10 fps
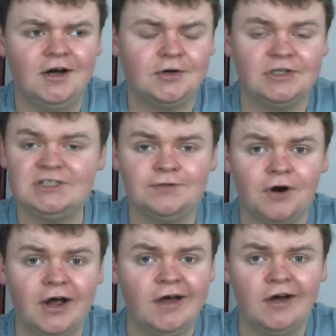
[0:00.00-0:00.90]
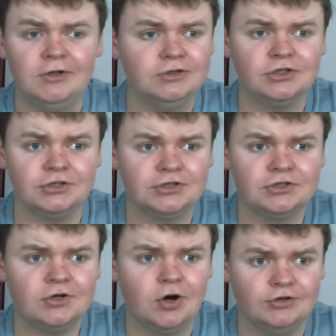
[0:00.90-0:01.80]
Christy Freya, who's
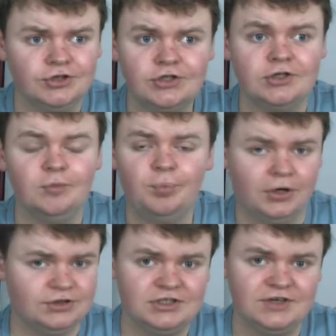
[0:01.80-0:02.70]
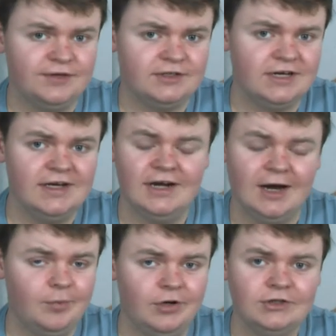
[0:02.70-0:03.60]
just constant positivity and
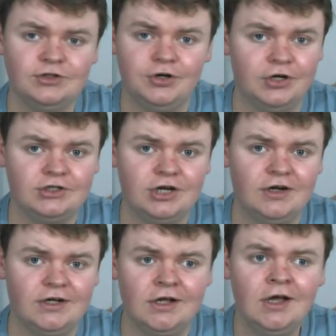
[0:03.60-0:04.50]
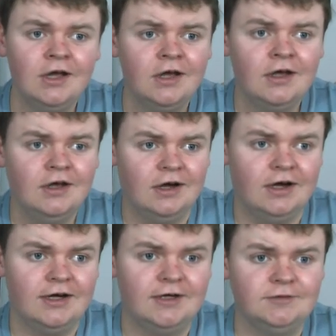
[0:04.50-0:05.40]
happiness on her channel.
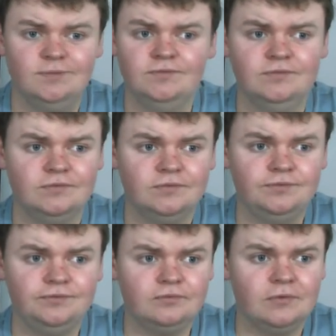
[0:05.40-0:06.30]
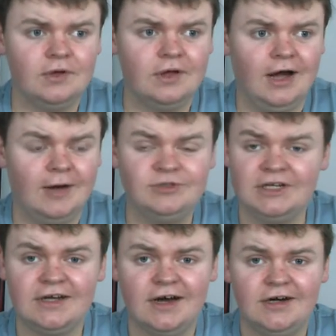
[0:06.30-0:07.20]
Abdin
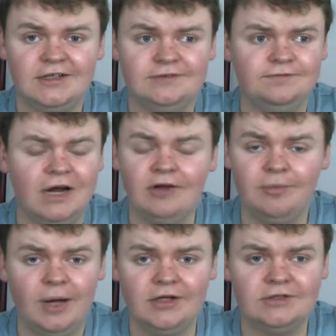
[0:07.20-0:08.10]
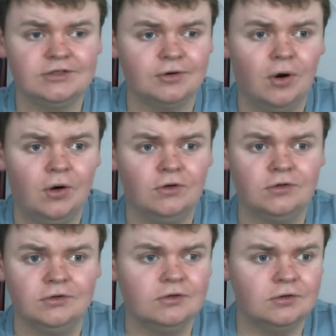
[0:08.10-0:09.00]
Khan, Valerie Mellors, they're
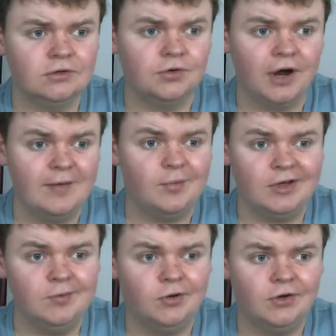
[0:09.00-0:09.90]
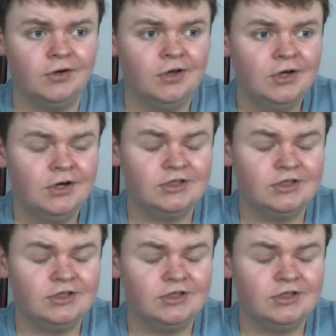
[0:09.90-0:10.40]
all great people.